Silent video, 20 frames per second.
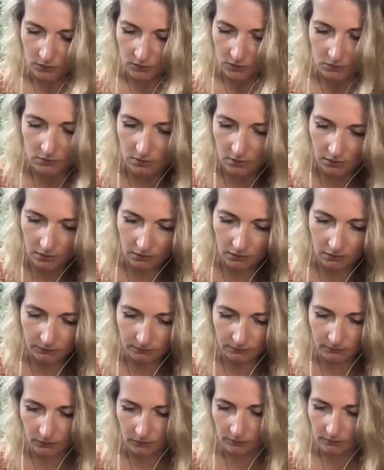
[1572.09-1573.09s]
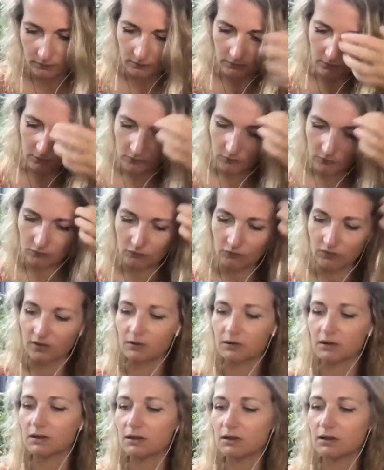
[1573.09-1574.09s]
do
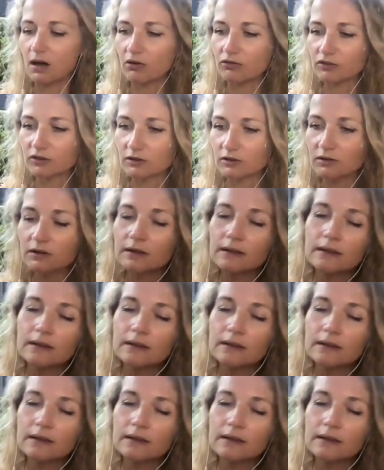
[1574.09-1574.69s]
very often,